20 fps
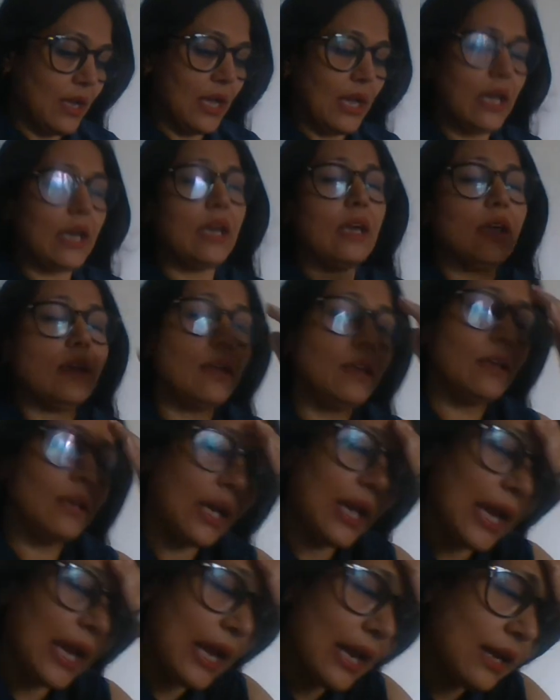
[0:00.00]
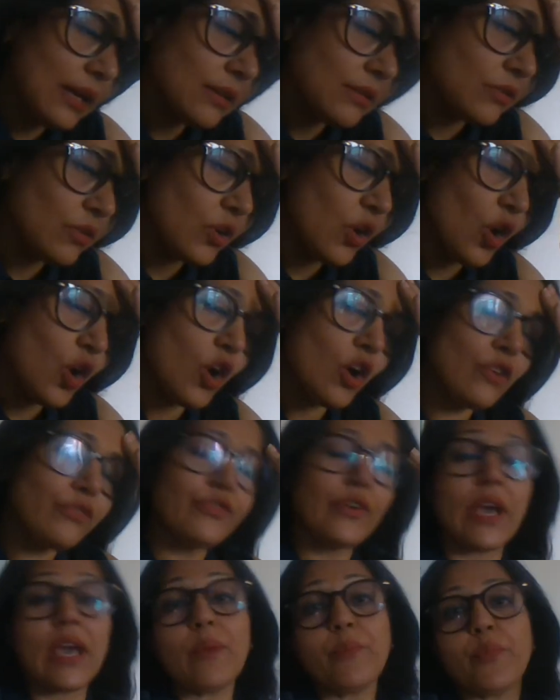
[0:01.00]
8th of
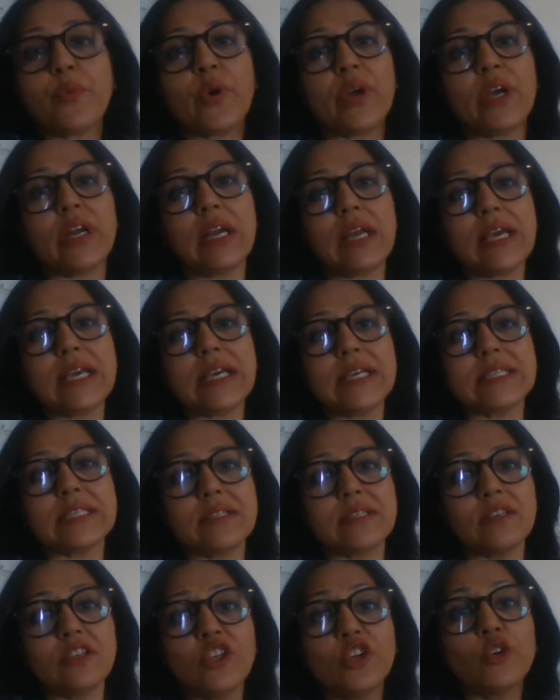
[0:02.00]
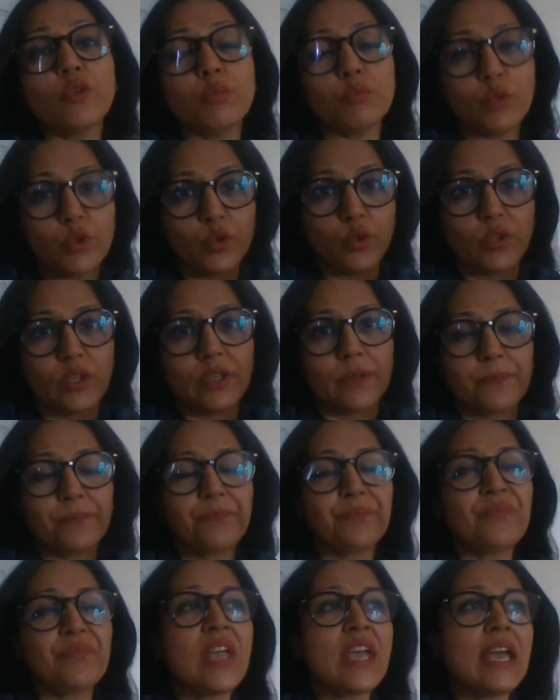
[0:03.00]
April is the new moon
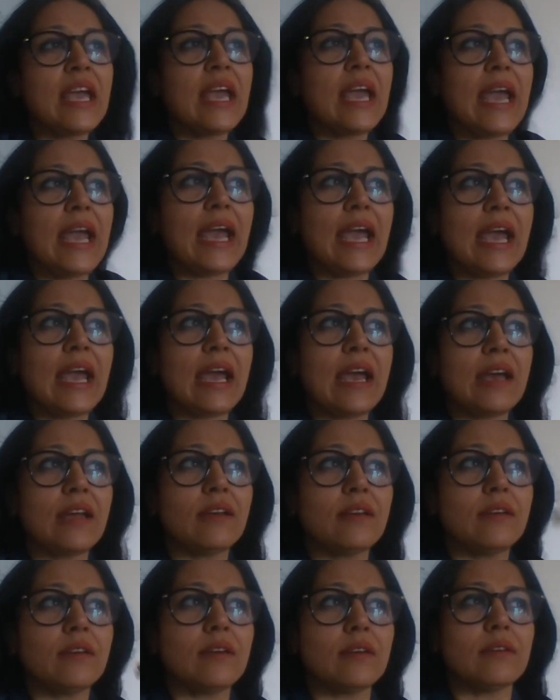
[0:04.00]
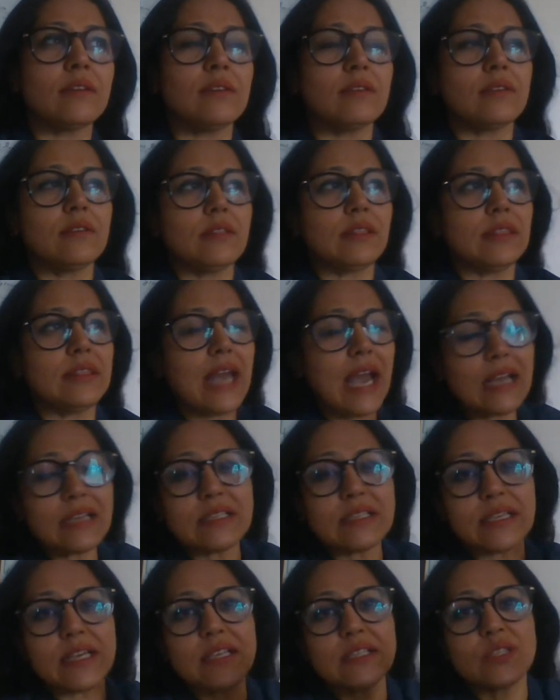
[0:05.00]
and
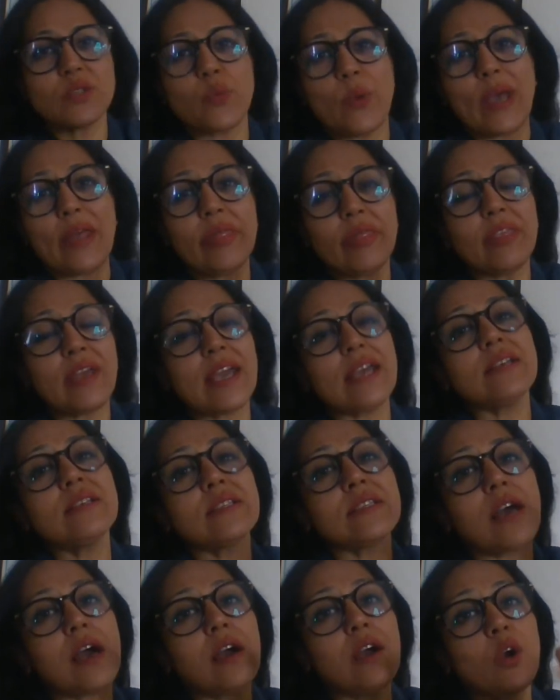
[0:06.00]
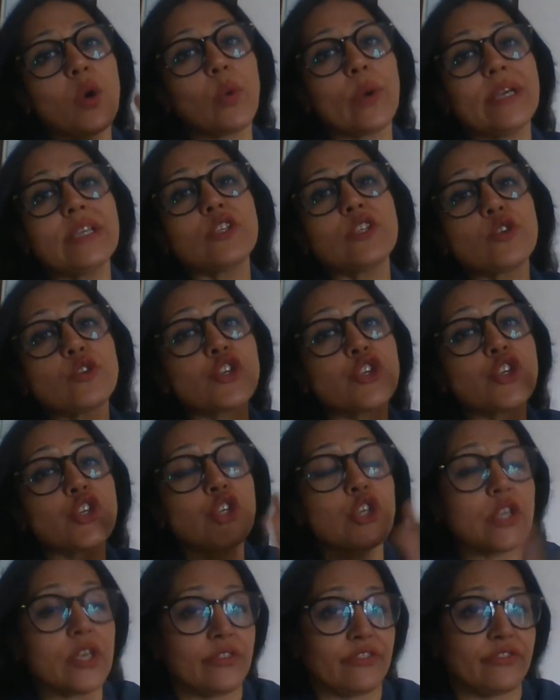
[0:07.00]
that is when things are going to
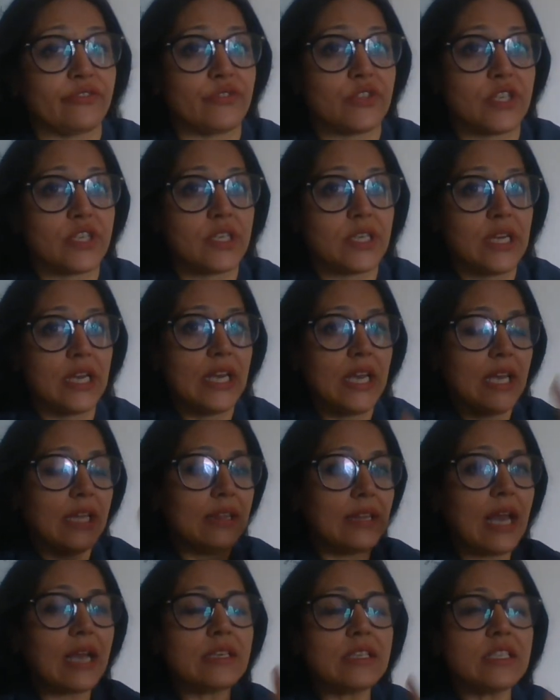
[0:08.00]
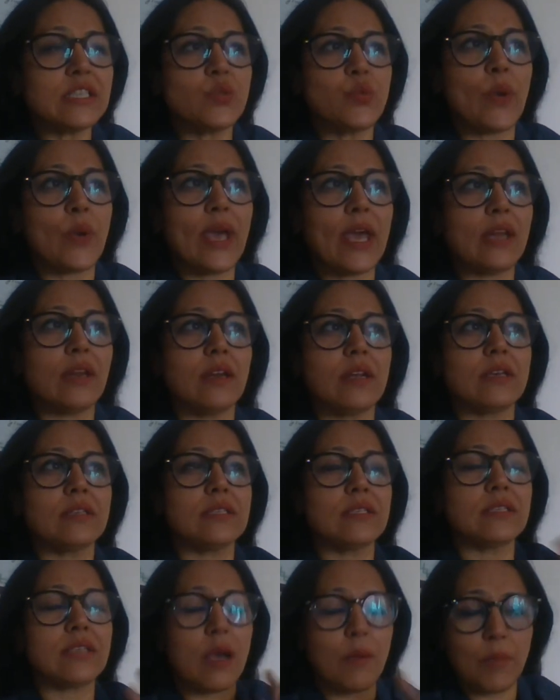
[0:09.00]
shift. That is when
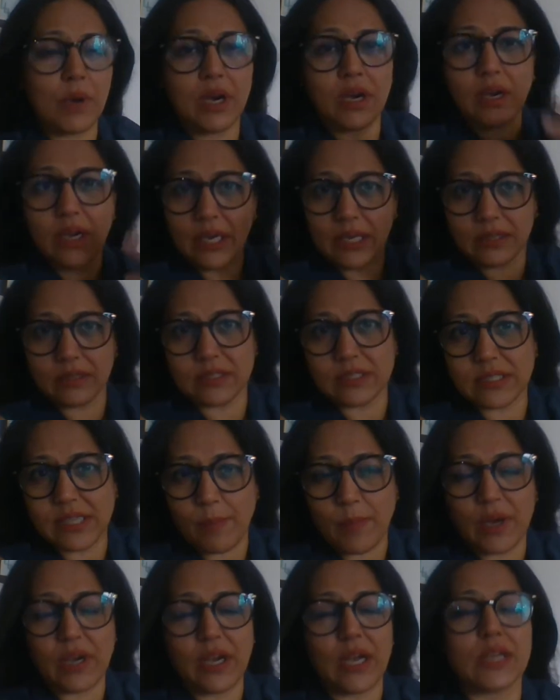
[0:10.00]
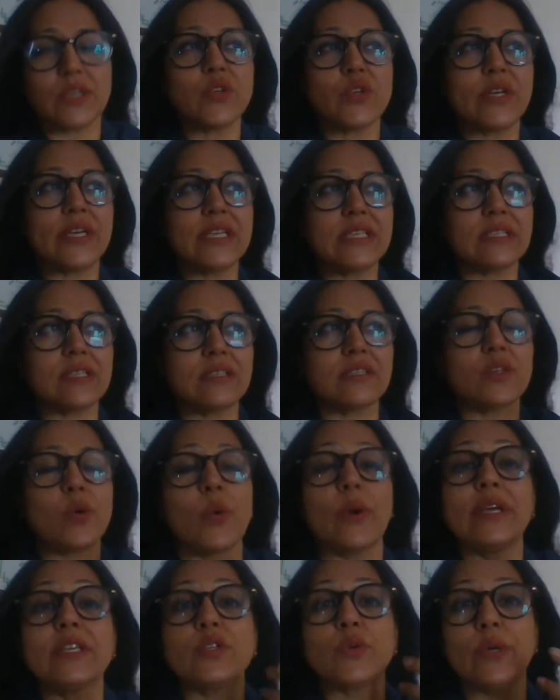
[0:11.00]
summer in the summer countries is
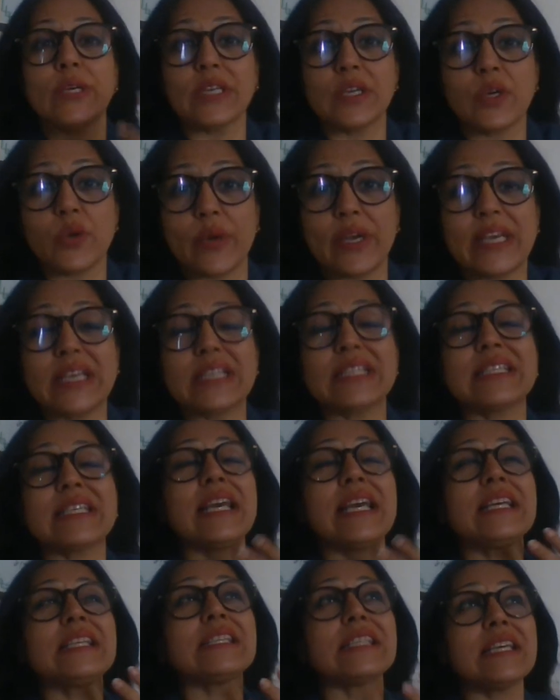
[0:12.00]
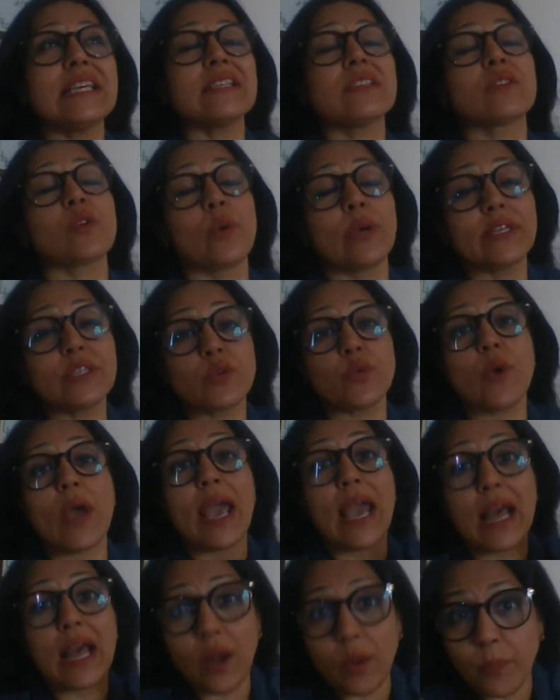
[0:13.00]
going to increase. It is going to
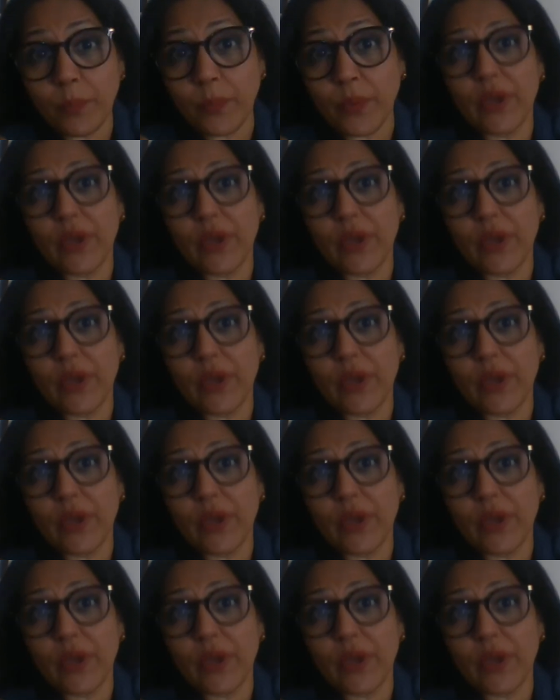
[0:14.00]
help